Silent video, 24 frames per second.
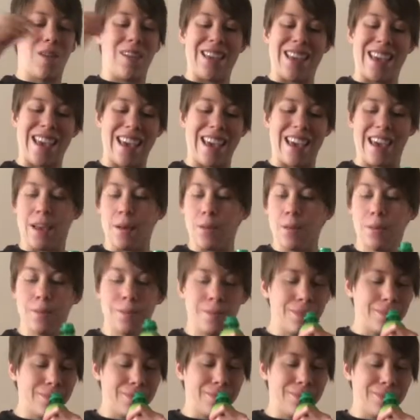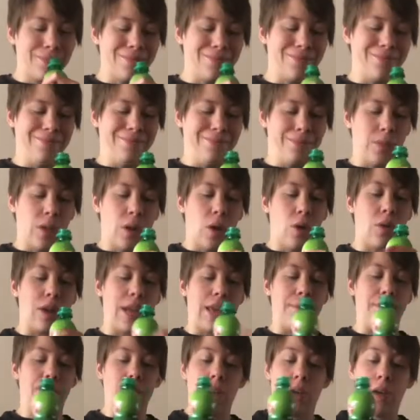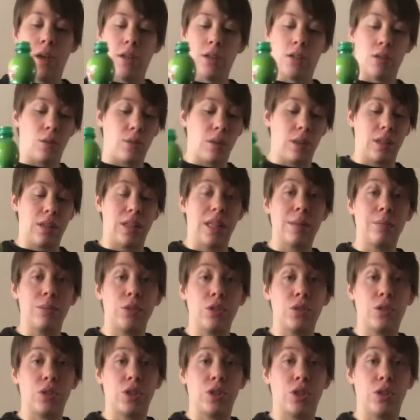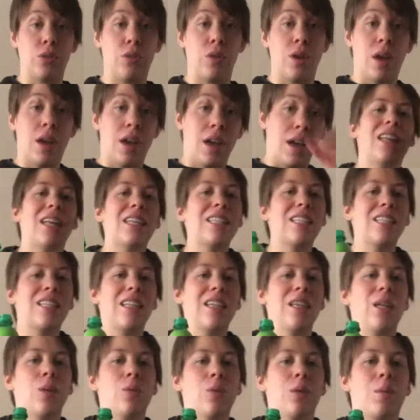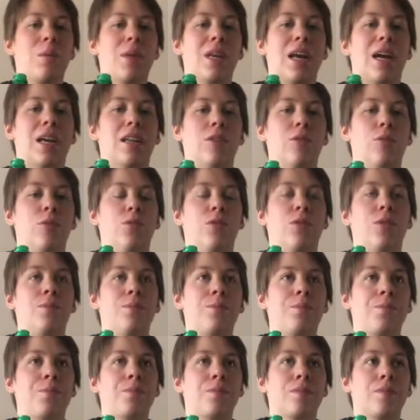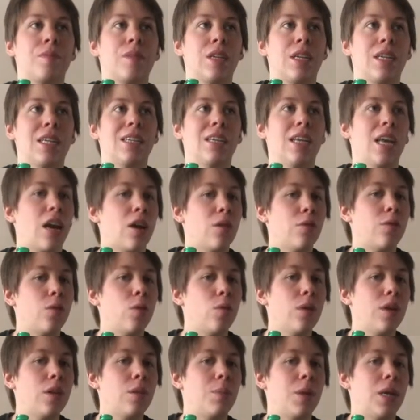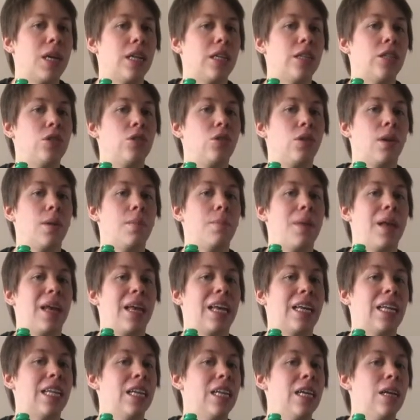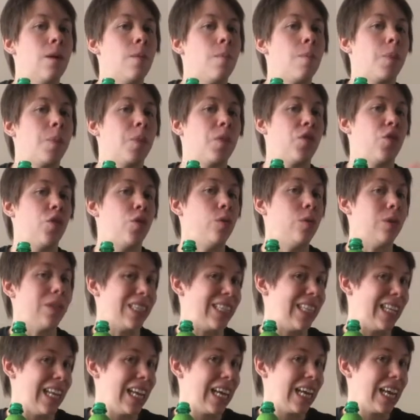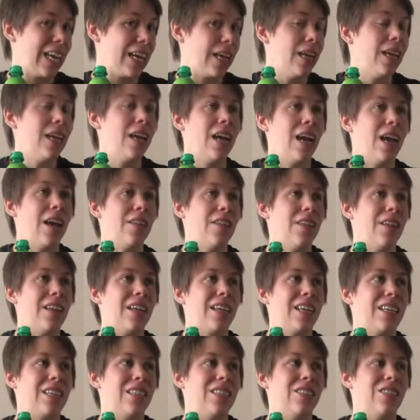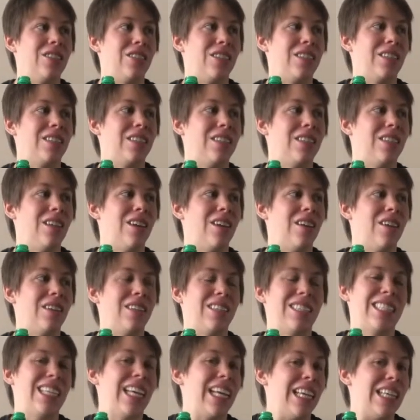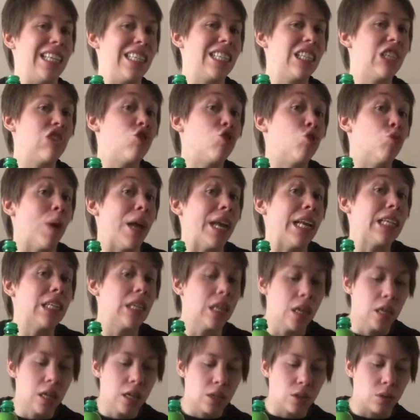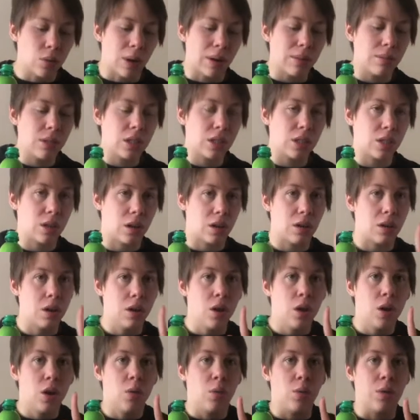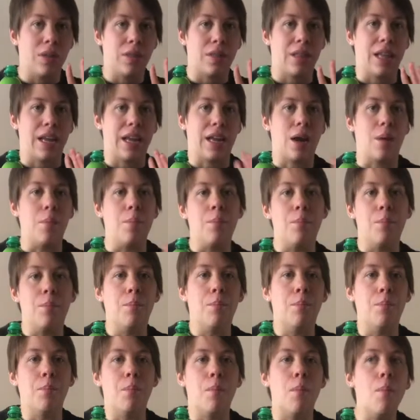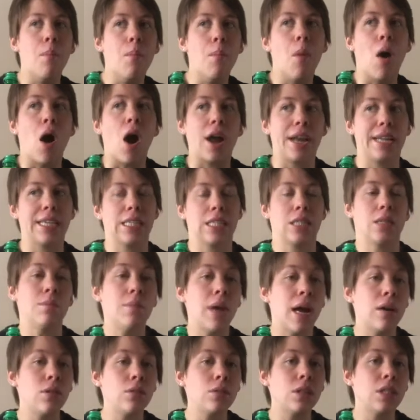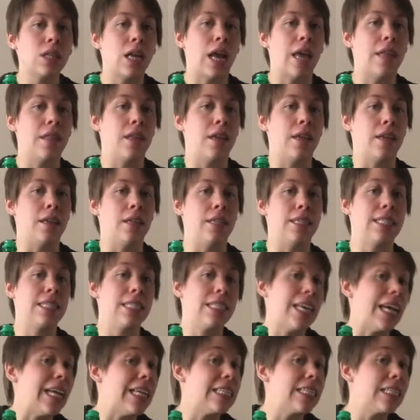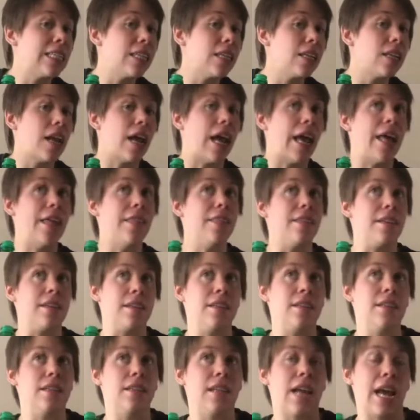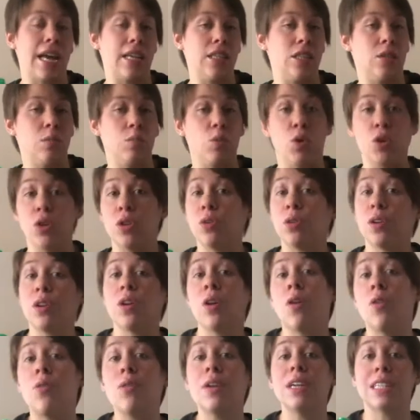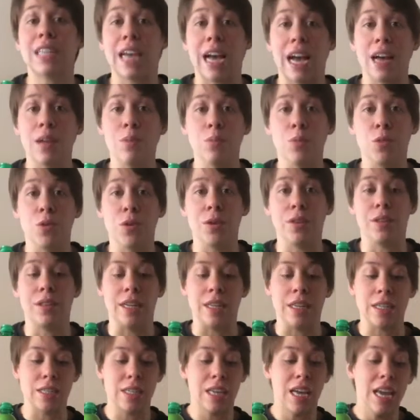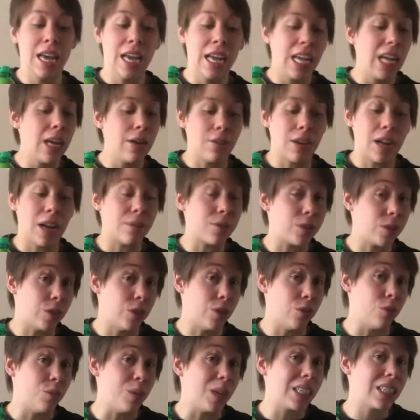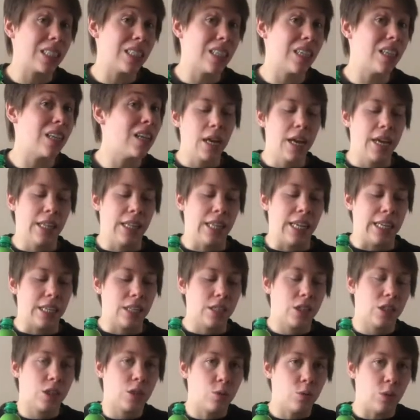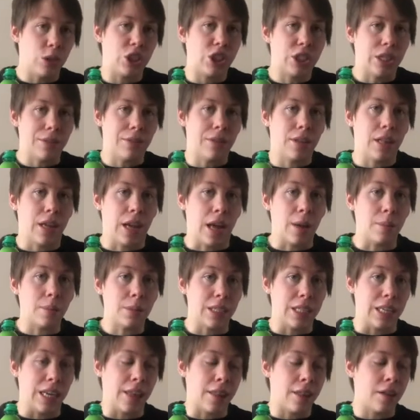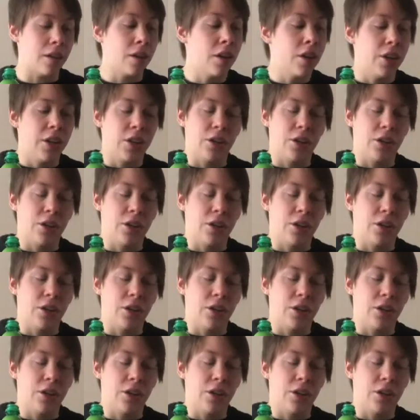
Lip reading: Yeah. Okay, so with the lime juice too, that's the thing you wanna be kind of careful with because you can make it too acidic and then it can just not taste great. So I would start with like a modest amount and then taste it and then add some more. You can always add more things even after you've mixed it and like squished everything up together.